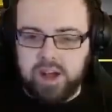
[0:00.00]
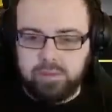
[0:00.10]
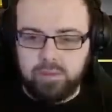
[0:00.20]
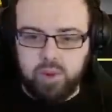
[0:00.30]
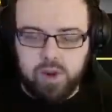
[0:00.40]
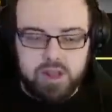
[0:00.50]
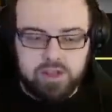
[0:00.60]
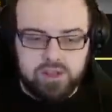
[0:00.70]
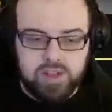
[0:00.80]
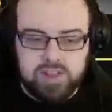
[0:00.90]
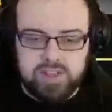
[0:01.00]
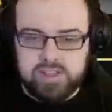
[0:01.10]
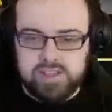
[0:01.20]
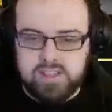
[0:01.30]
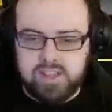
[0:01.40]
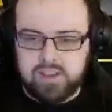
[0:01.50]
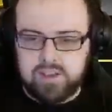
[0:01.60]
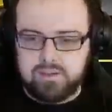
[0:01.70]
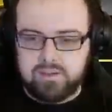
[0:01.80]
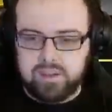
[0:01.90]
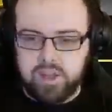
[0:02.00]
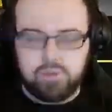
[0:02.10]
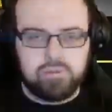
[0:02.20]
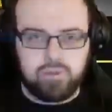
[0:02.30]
I'm quite intrigued into seeing, you